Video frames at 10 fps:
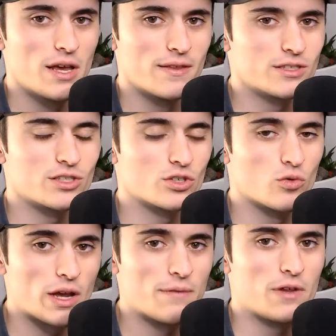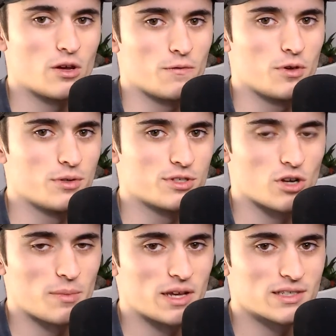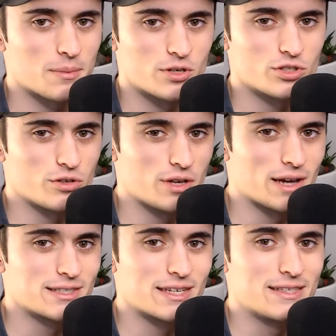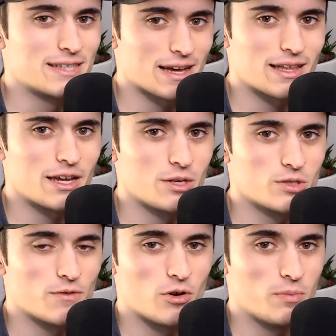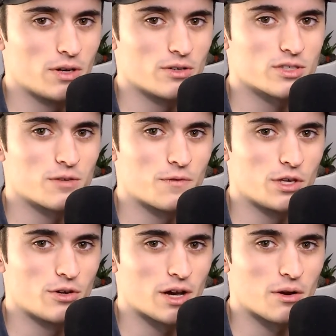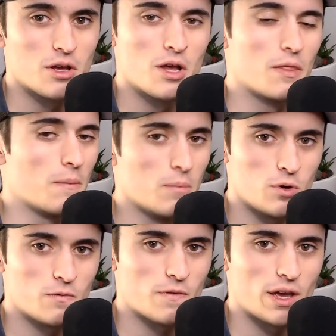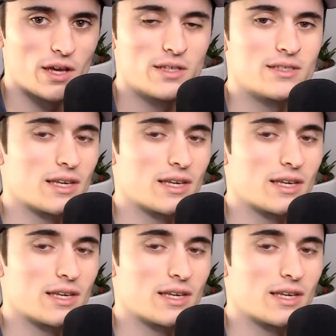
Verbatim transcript: this is a great video for you to start because I'm going to show you guys exactly how to use PhotoPills to figure out the moon phase,